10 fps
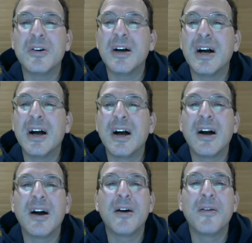
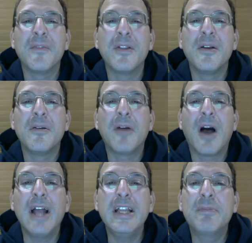Uh,
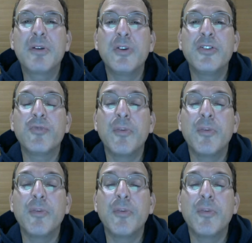highly precocious,